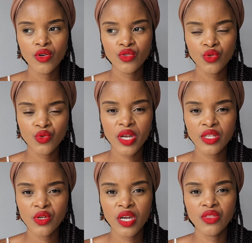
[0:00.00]
to
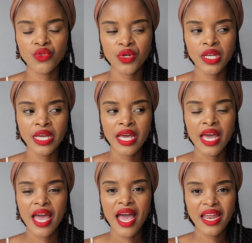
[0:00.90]
2023,
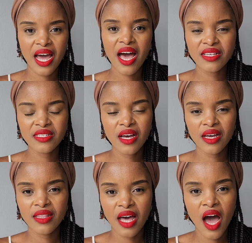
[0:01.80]
and ask
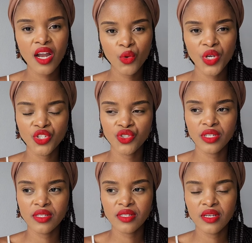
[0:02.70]
the hard
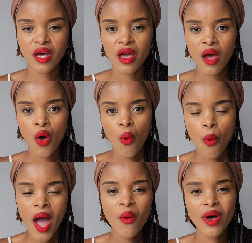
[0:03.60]
questions.
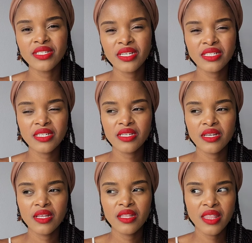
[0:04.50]
Why wasn't
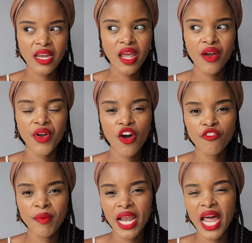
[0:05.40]
that area
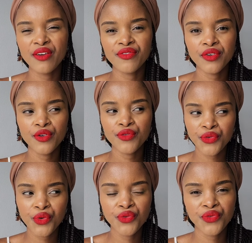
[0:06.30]
of my life
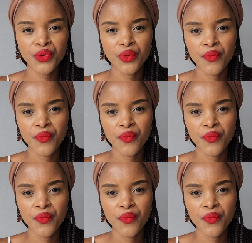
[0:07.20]
fruitful?